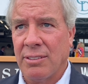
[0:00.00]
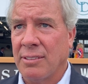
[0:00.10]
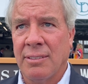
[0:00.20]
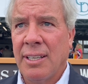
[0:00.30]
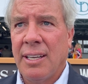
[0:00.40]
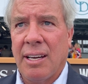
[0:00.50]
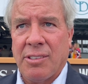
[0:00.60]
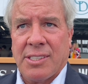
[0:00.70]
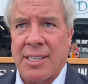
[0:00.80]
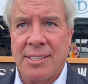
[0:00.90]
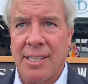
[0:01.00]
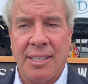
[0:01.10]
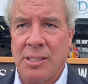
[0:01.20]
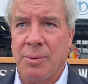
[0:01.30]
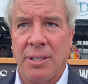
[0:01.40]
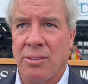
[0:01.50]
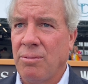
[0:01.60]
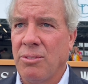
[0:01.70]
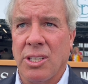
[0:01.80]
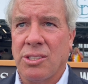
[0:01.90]
And ever since then, he's been
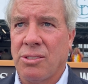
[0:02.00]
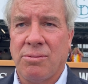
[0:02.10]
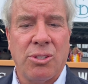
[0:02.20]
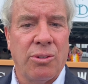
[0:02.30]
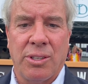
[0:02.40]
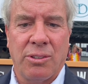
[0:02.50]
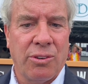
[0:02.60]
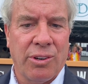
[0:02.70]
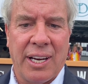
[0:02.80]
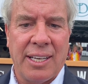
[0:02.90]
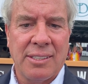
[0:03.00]
just doing great.